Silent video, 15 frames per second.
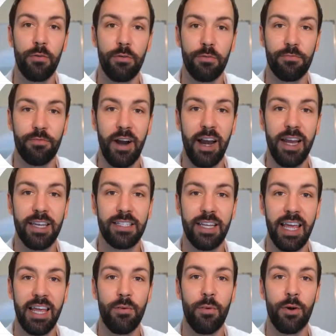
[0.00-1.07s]
phrased
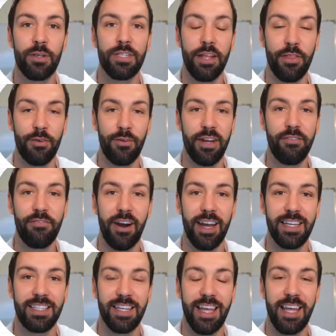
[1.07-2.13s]
keywords and 3
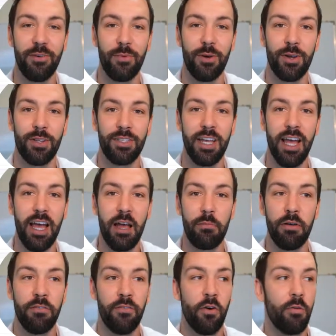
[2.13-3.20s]
phrased keywords
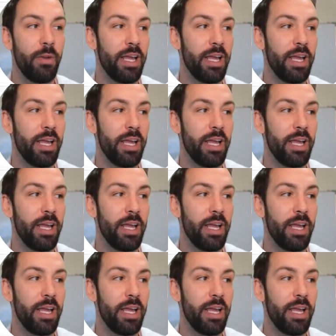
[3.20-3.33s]
perform